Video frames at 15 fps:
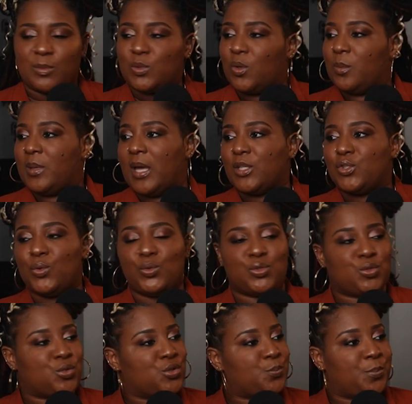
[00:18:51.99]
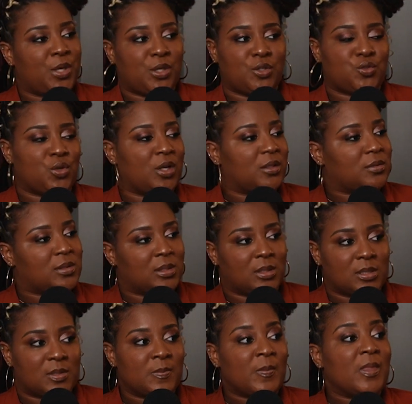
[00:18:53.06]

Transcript: So it'd be like, pick your struggle, sis.